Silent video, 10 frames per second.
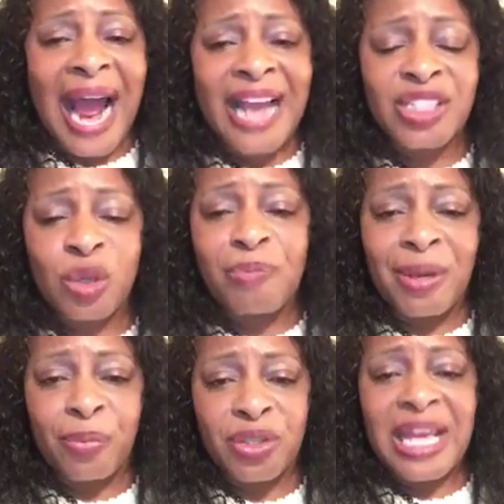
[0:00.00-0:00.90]
Isil
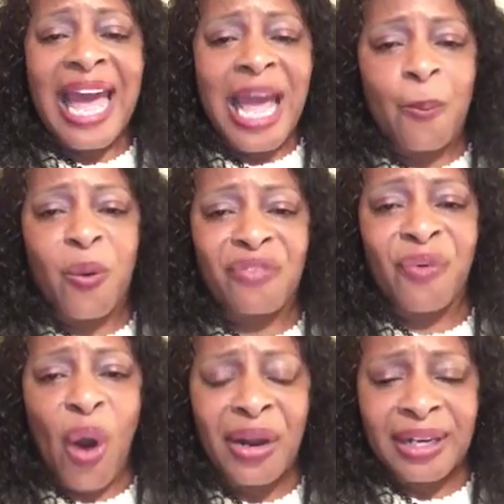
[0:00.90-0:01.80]
members have
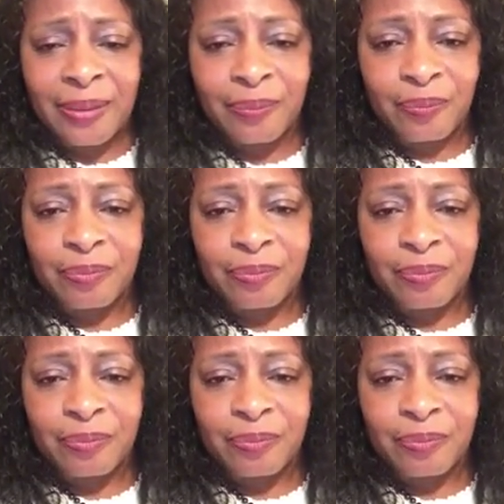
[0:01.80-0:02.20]
perverted